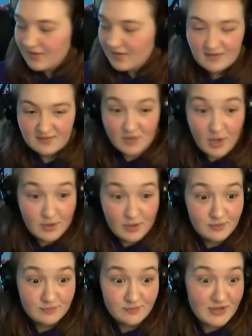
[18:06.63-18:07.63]
like stock
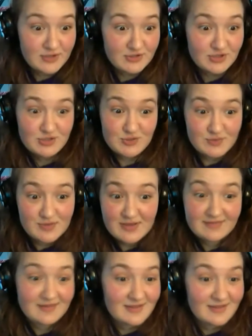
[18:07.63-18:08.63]
your fridge and do
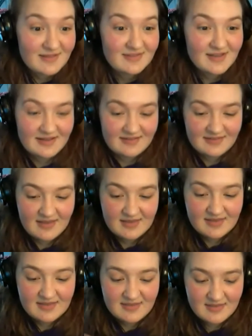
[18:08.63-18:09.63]
this and it's like